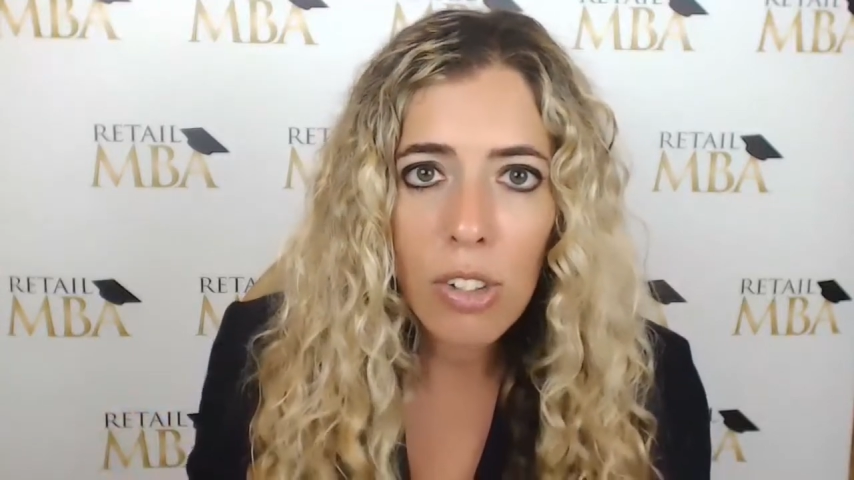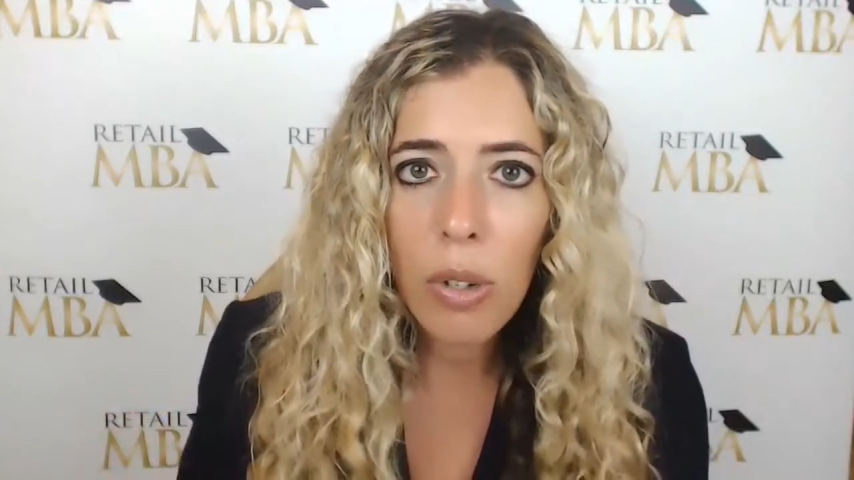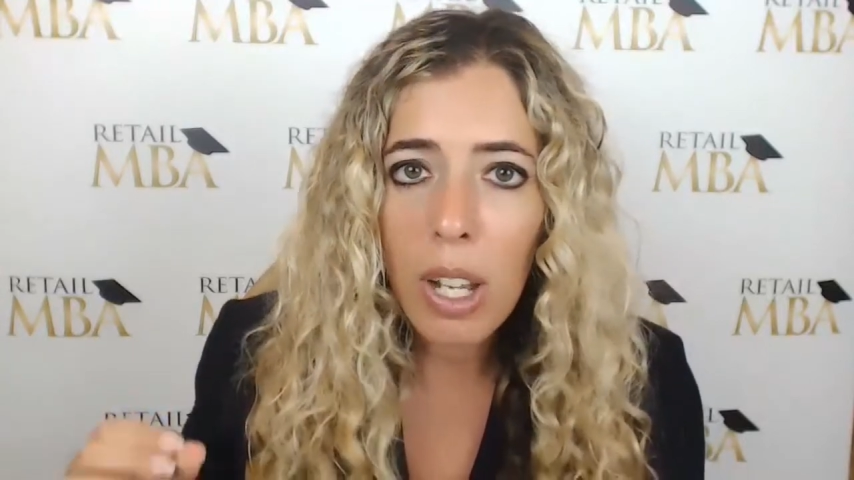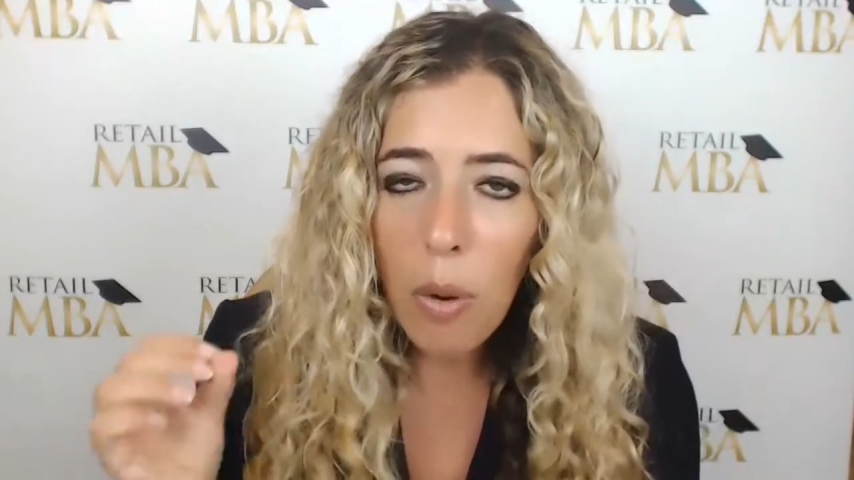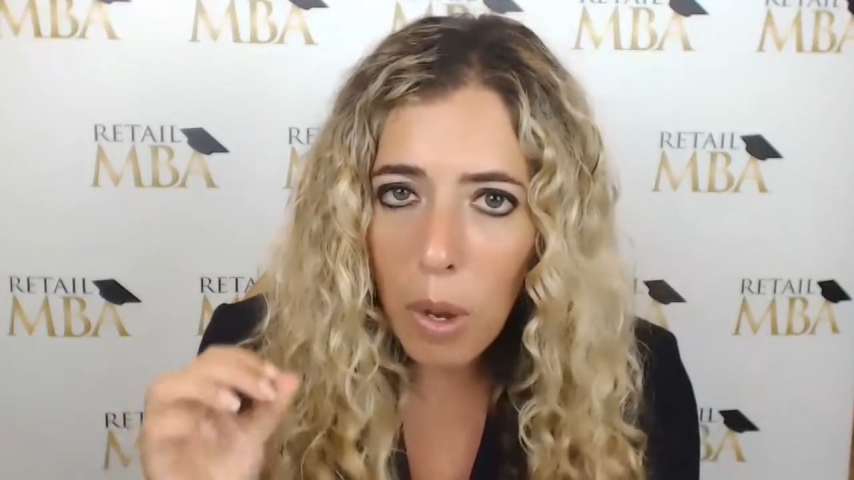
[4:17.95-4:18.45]
So
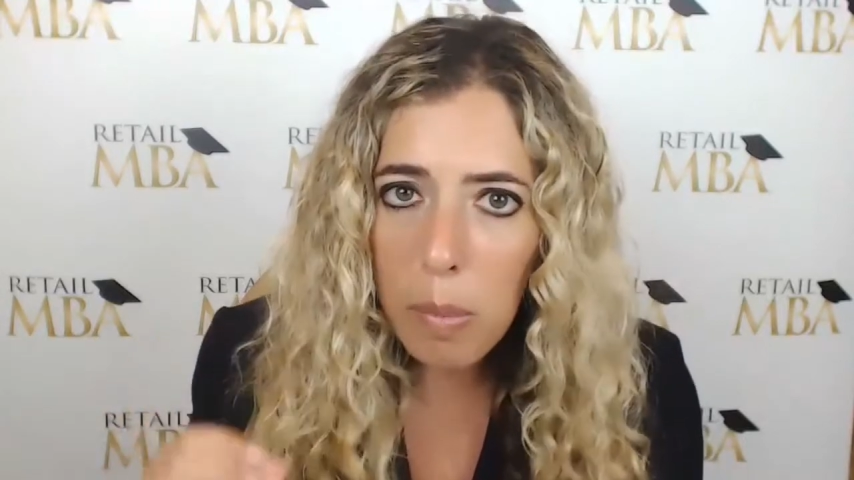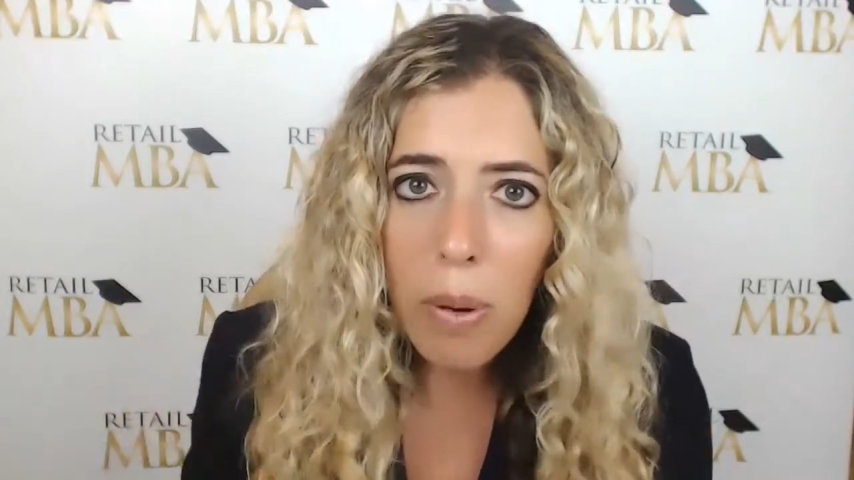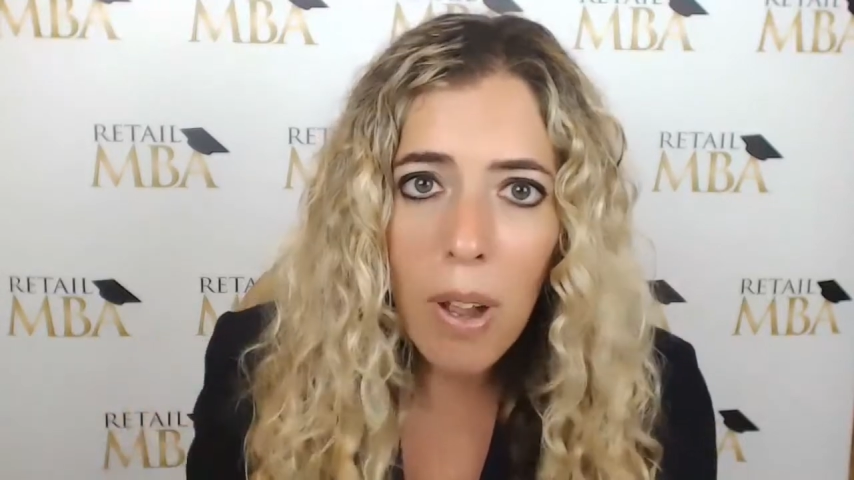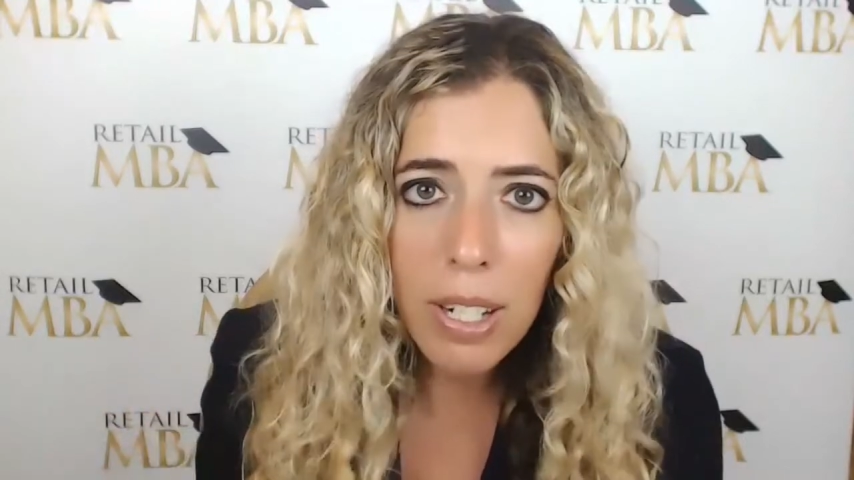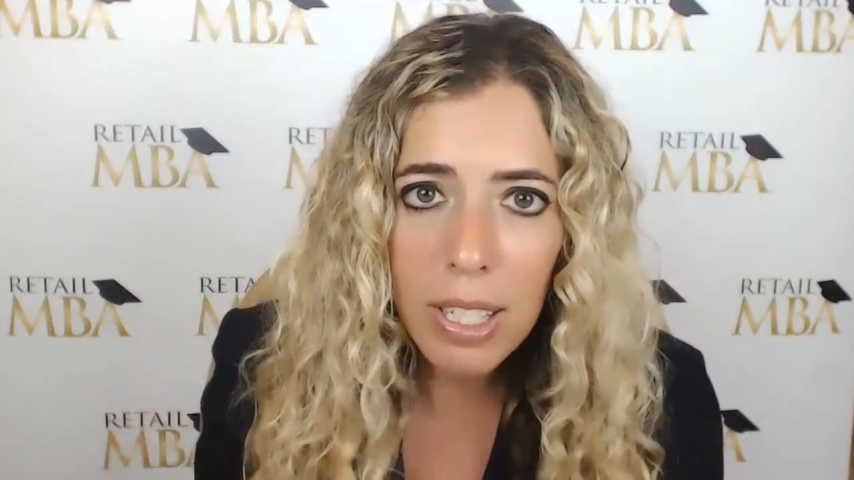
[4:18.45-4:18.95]
he got one
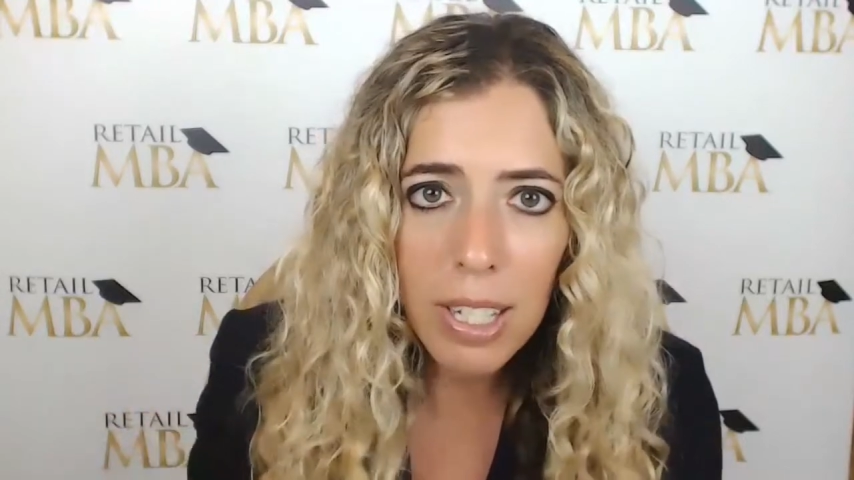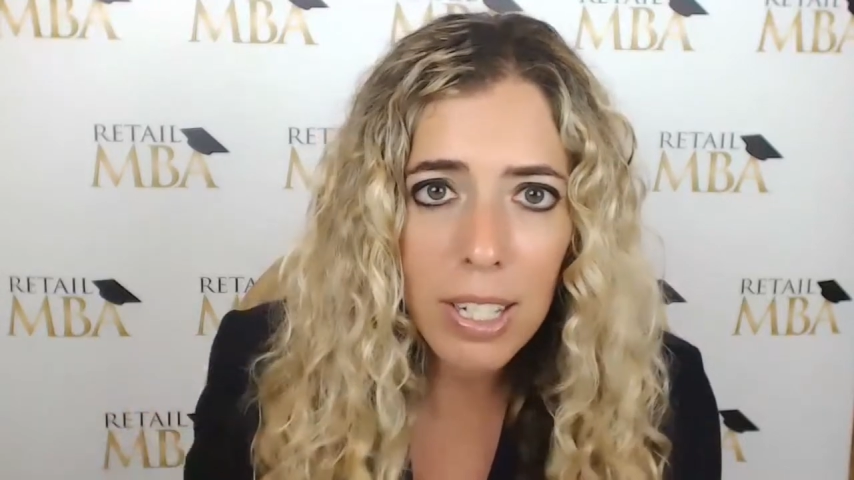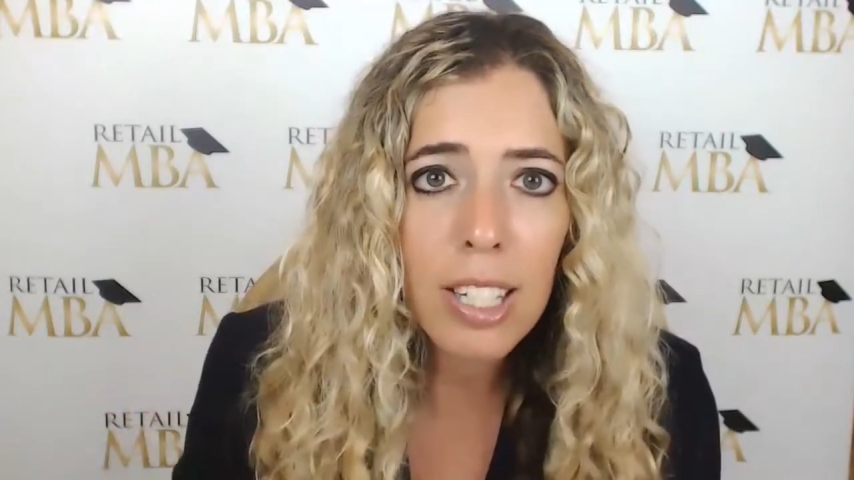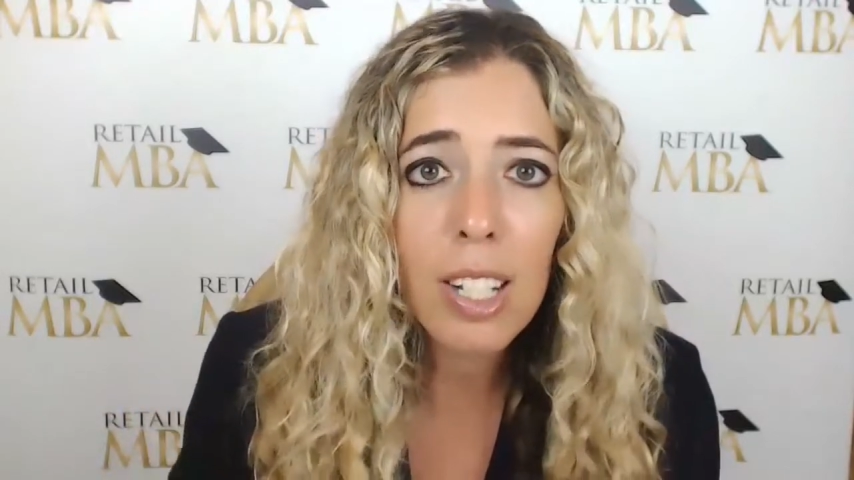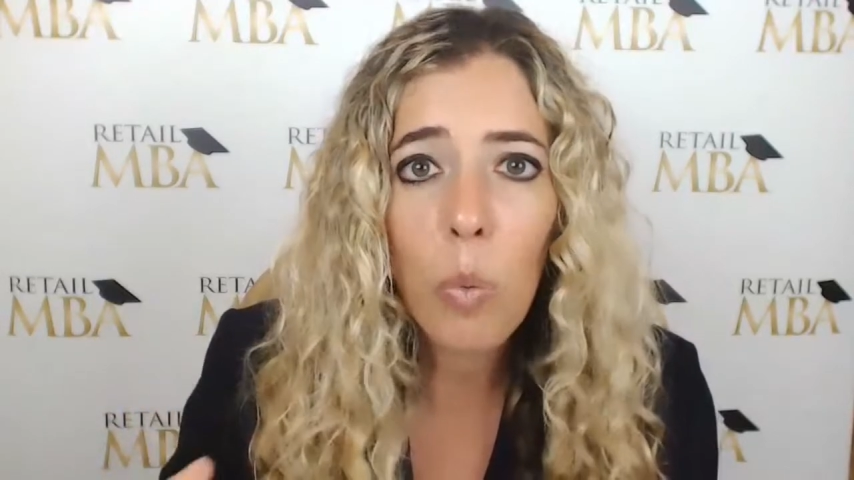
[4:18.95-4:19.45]
product
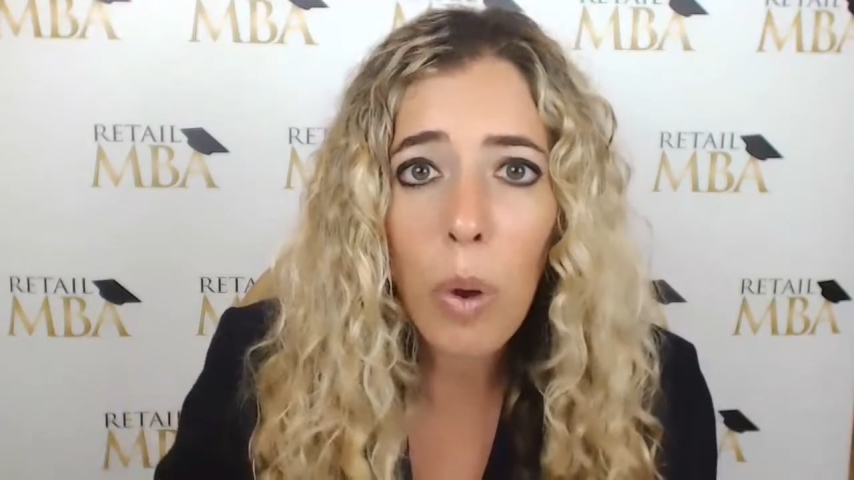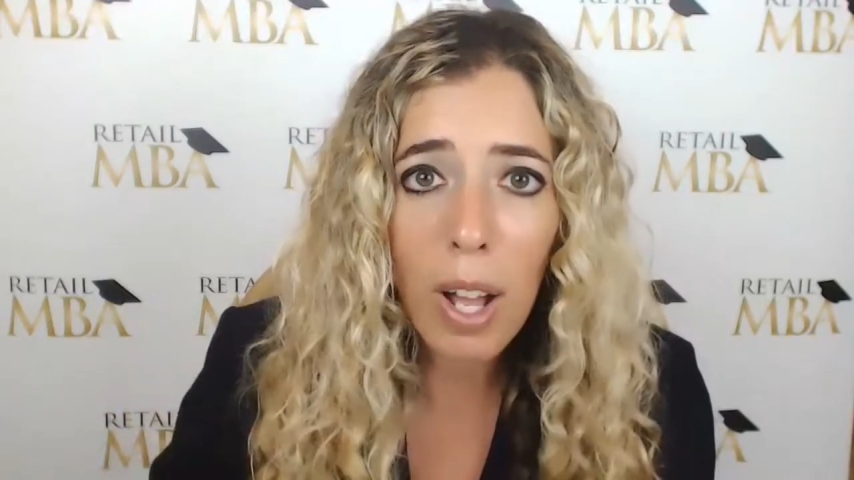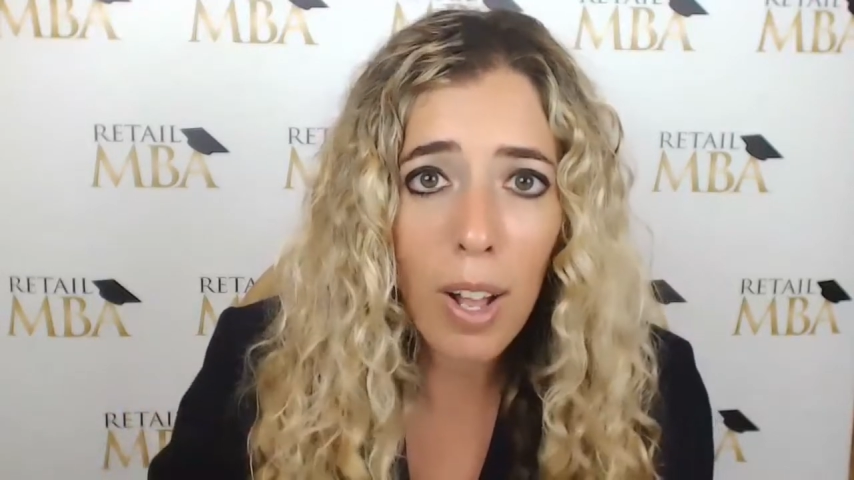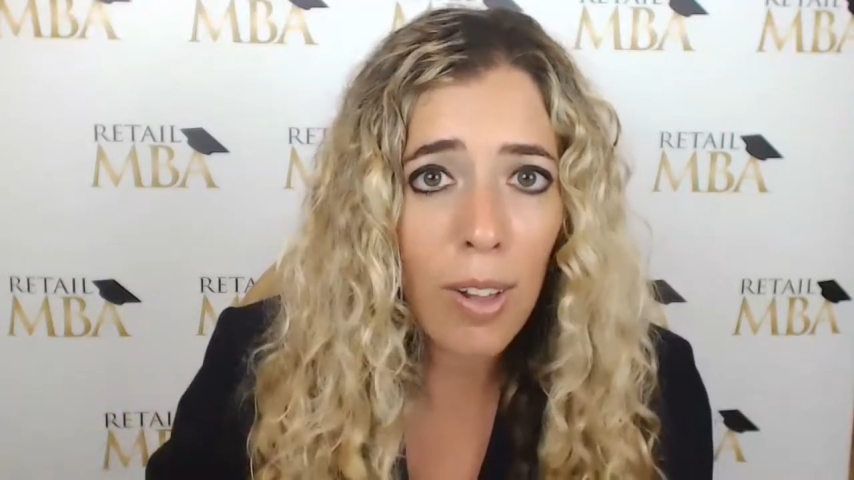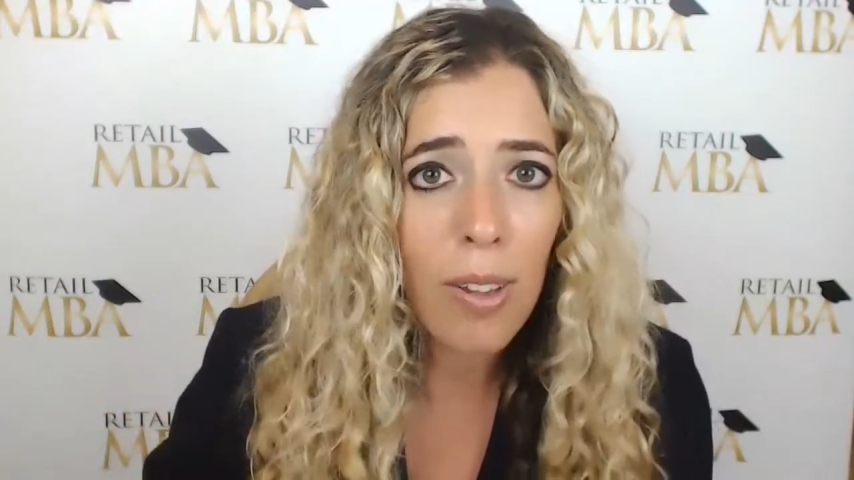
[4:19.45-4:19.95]
in, did
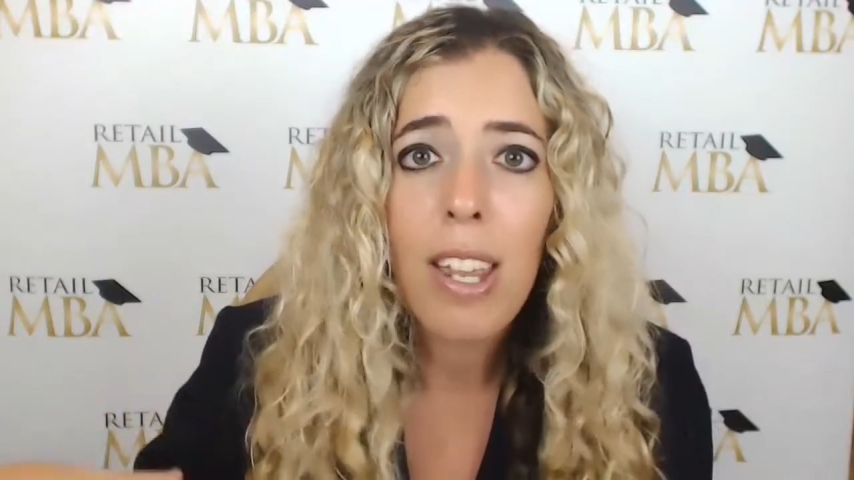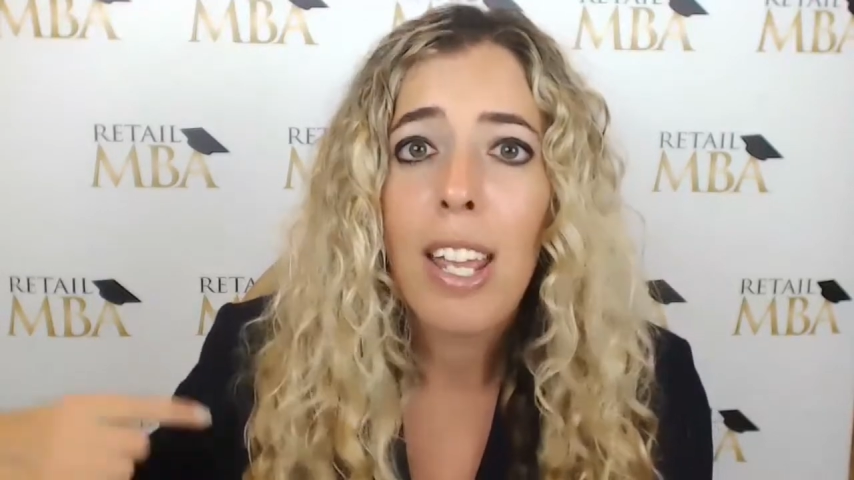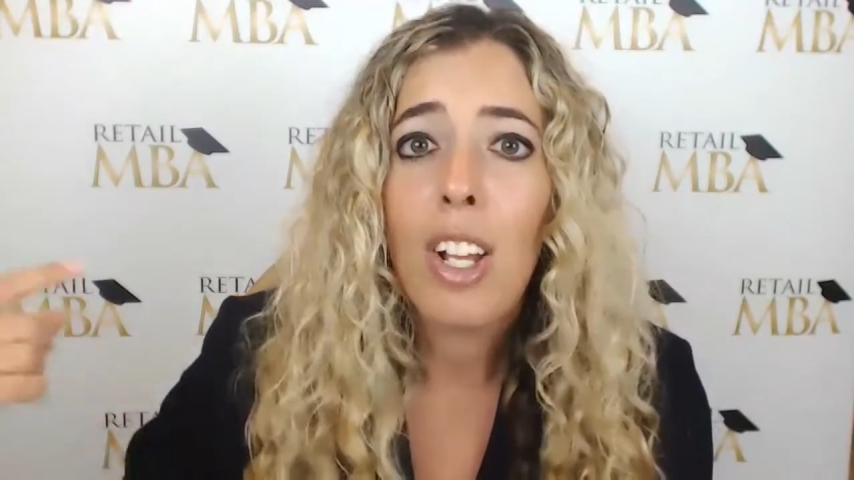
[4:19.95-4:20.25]
well,